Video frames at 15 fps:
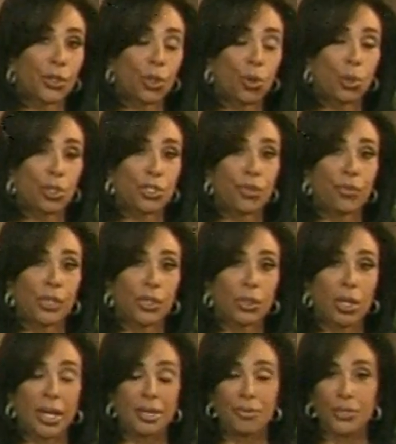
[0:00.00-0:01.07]
in the course of their
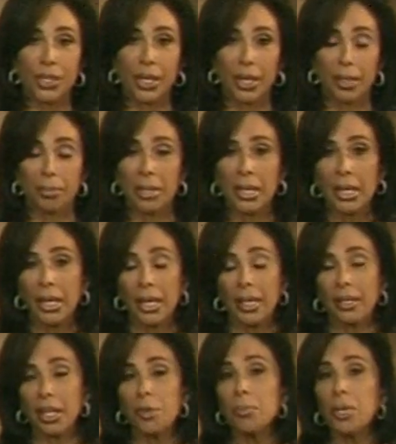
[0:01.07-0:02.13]
lifetime.
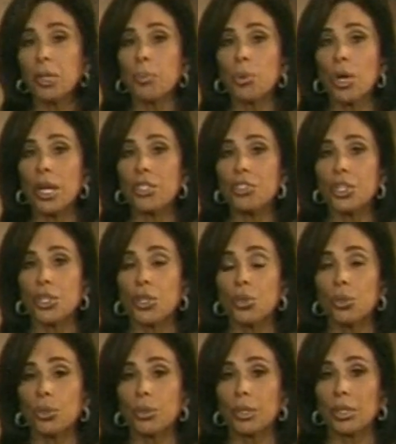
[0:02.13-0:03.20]
And I've been a
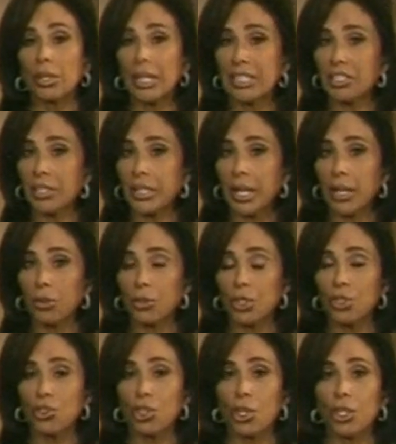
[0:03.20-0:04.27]
prosecutor, an elected
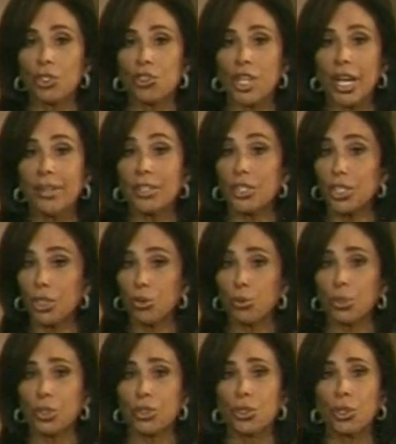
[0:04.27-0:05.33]
county judge, and the
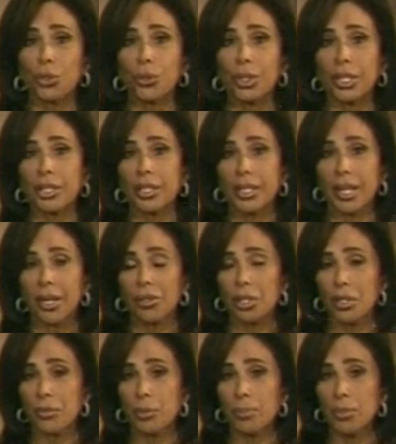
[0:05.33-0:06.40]
district attorney in a
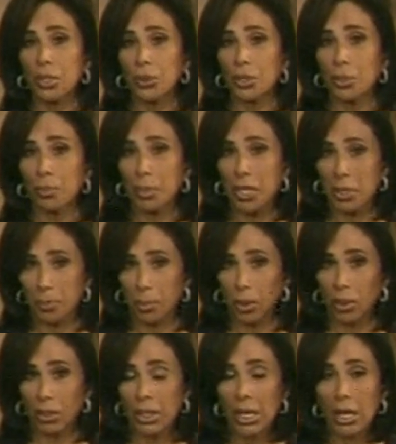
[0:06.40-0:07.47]
county of 1 million
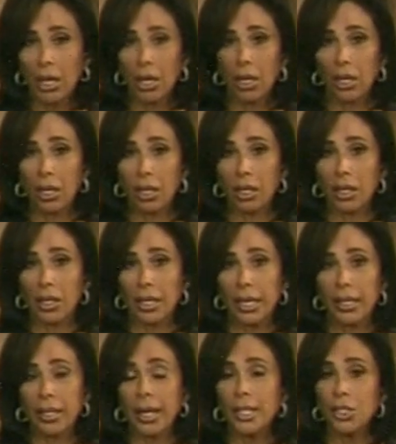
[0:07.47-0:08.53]
people.
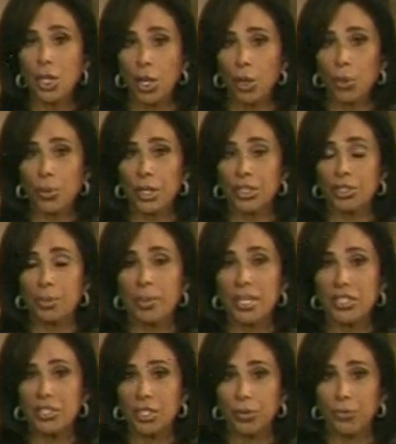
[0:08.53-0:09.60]
And I know that
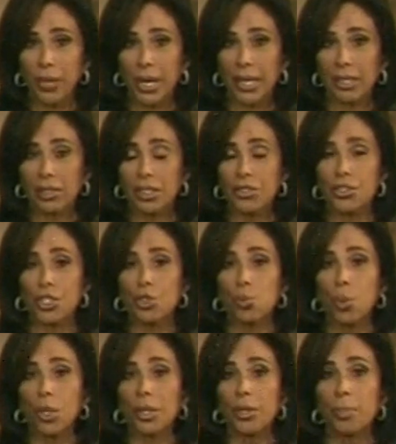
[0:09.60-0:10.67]
domestic violence
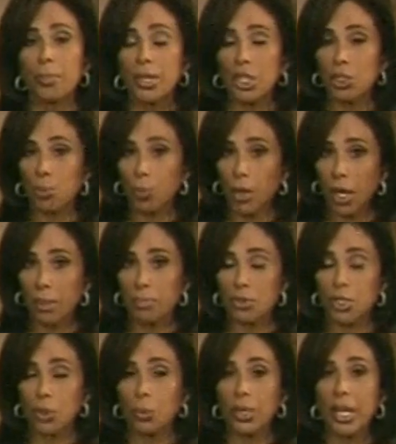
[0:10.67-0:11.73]
is one of the biggest
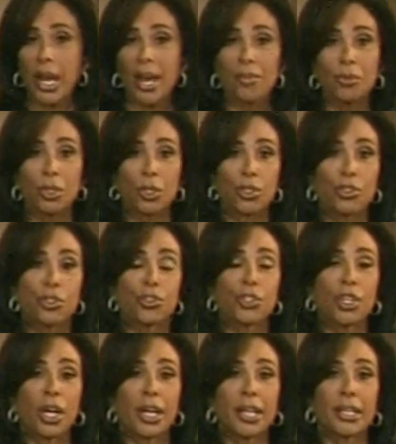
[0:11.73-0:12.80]
problems that we have in our
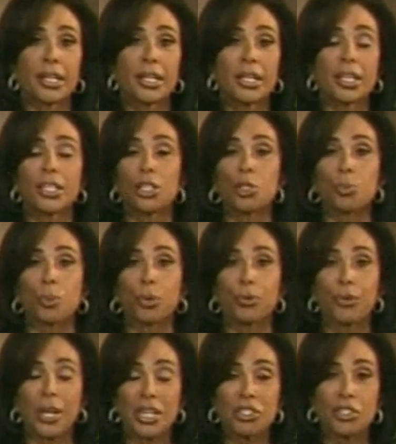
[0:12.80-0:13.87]
society. It is
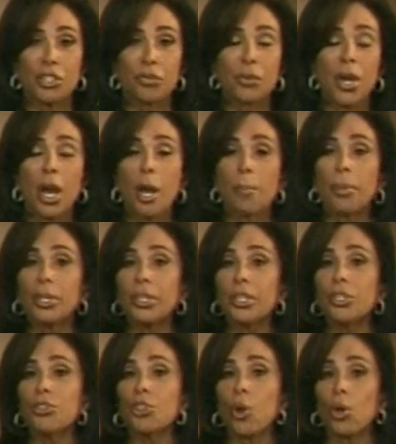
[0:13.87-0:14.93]
pervasive, but
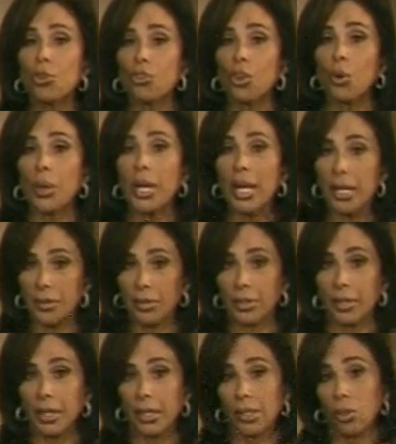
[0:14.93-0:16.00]
it is also
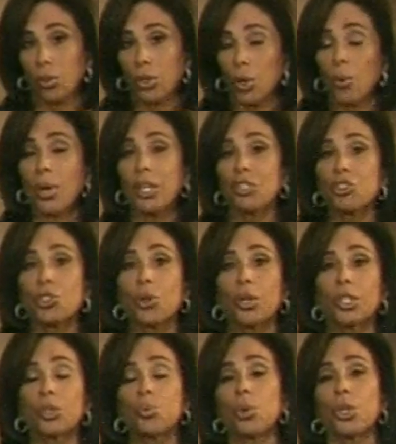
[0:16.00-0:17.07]
hidden. And although I
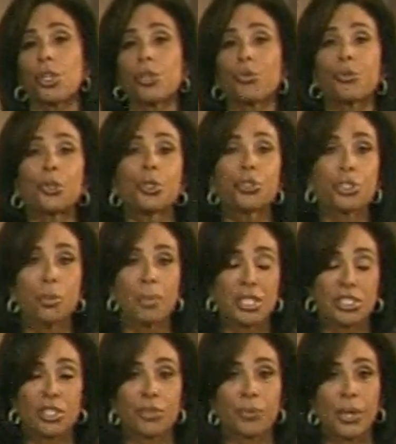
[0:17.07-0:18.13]
started one of the first
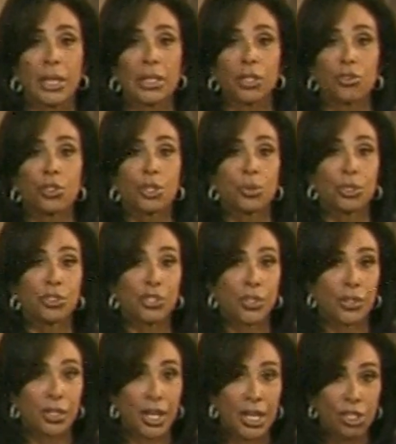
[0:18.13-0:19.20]
domestic violence units
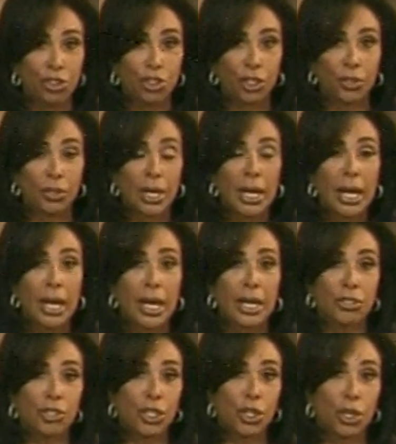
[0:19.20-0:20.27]
in the nation
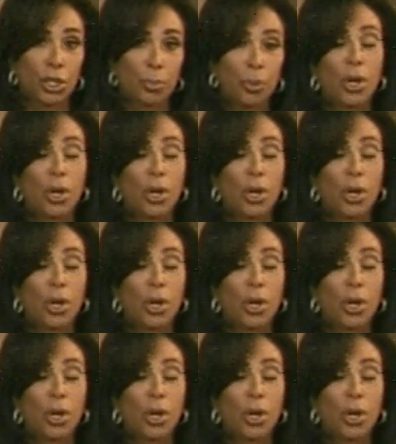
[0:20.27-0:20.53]
as a young